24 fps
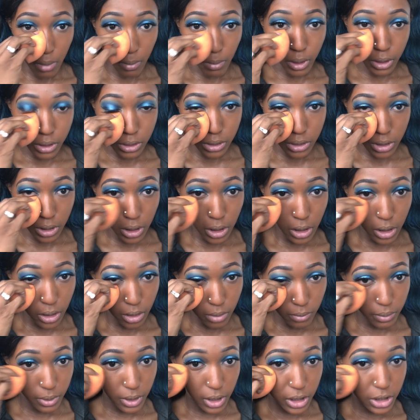my skin
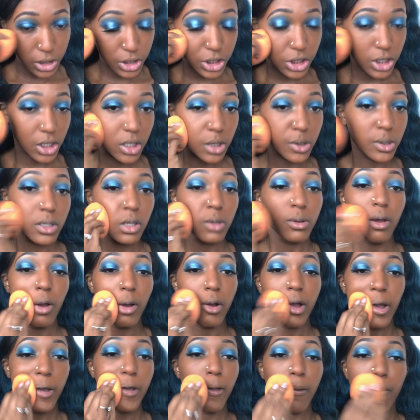complexion,
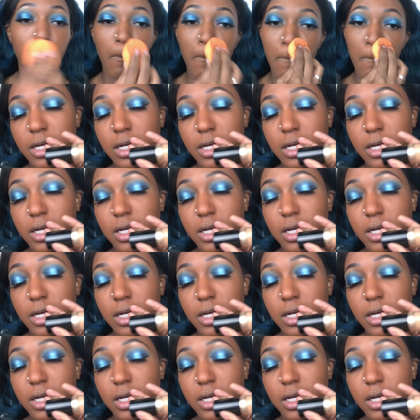okay?